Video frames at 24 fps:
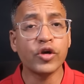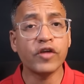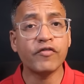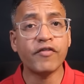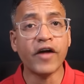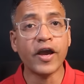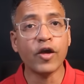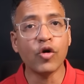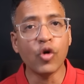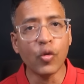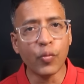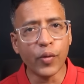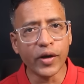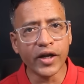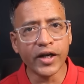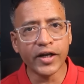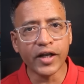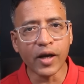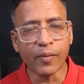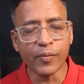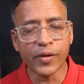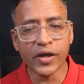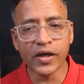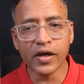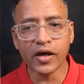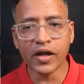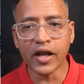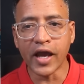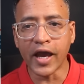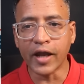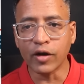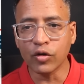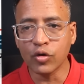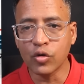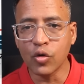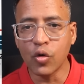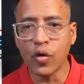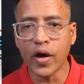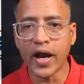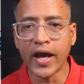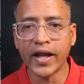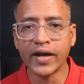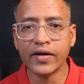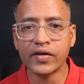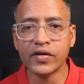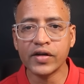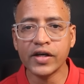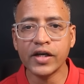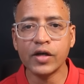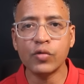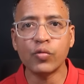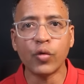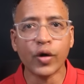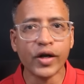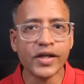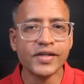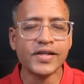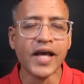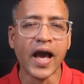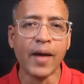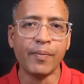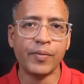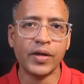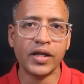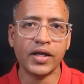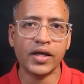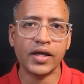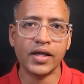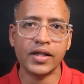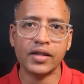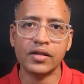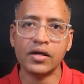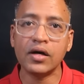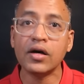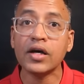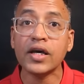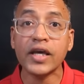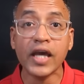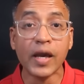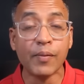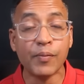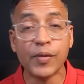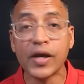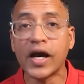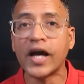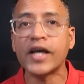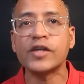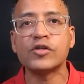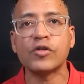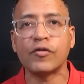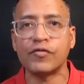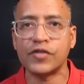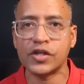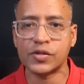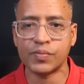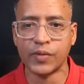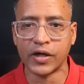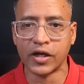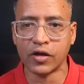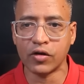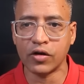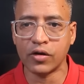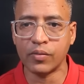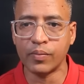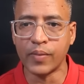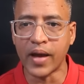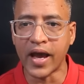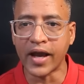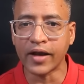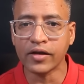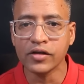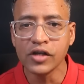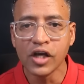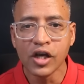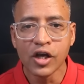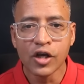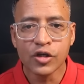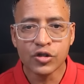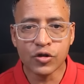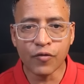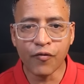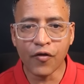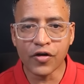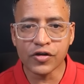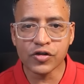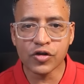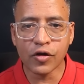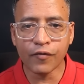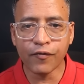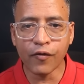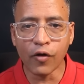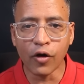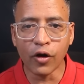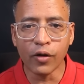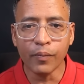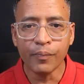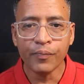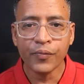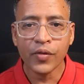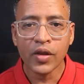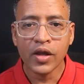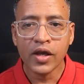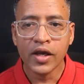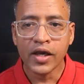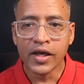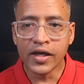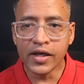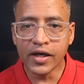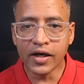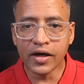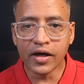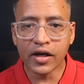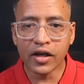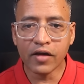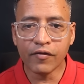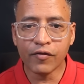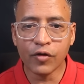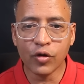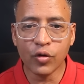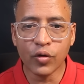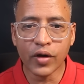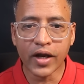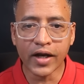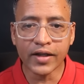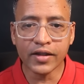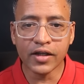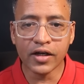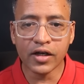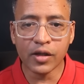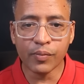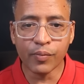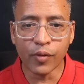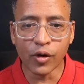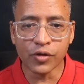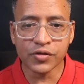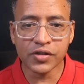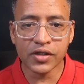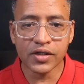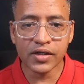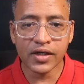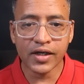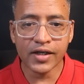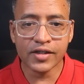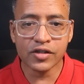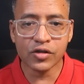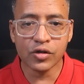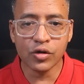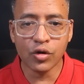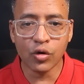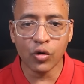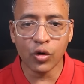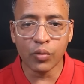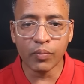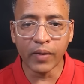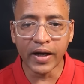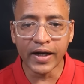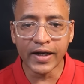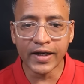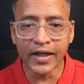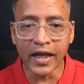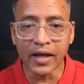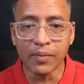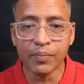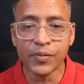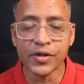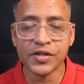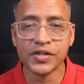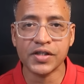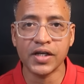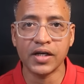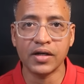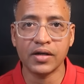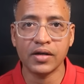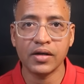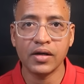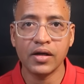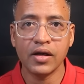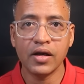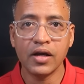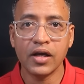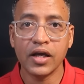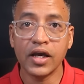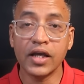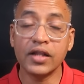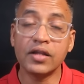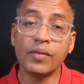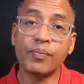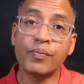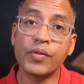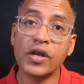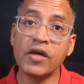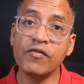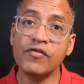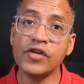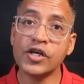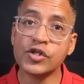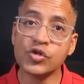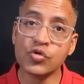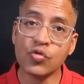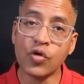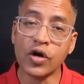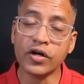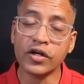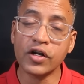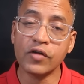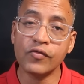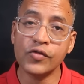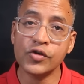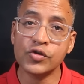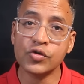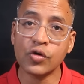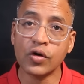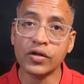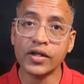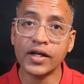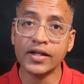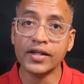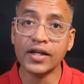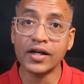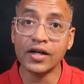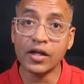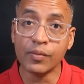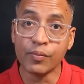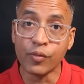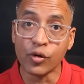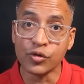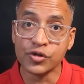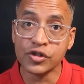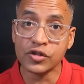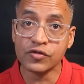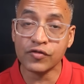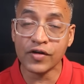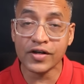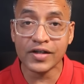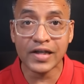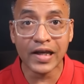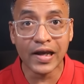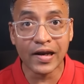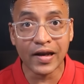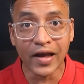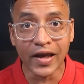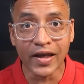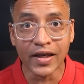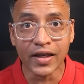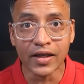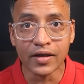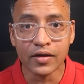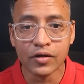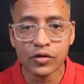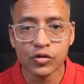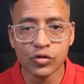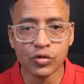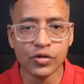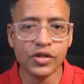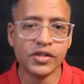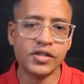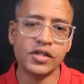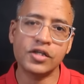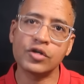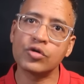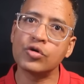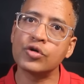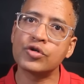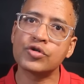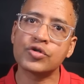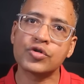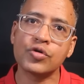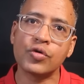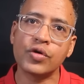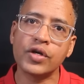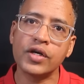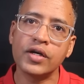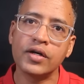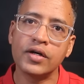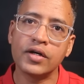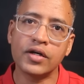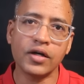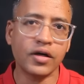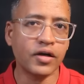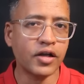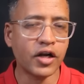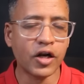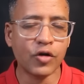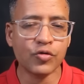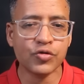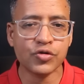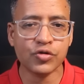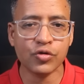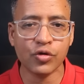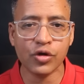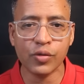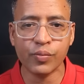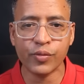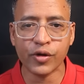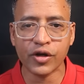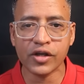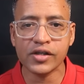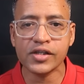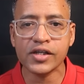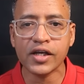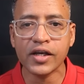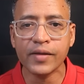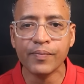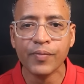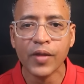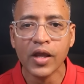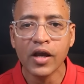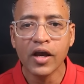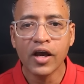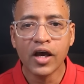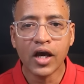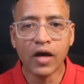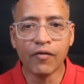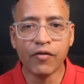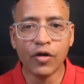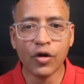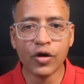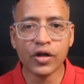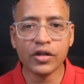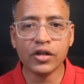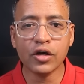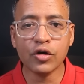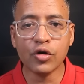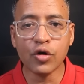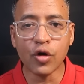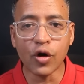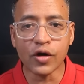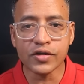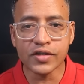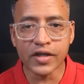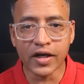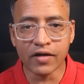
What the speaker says: if I open it up here and go and read what is happening in the KPIs of this particular bank. So first of all, here, if you look at the deposit, it's grown by 10%. In the previous quarter, we saw that the deposits were declining. So this is a good story, turnaround story potentially. If you look at the gross